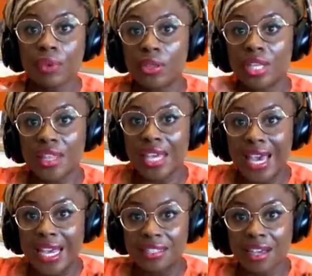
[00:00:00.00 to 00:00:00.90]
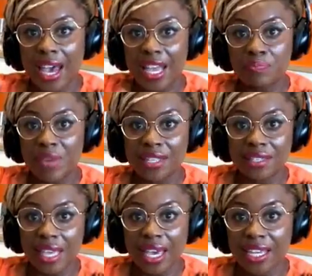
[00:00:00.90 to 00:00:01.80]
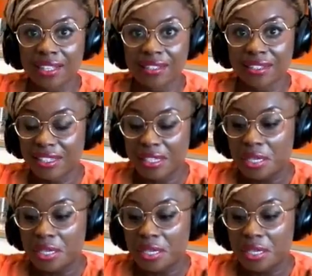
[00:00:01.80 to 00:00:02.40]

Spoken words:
But on the other hand, I had men saying,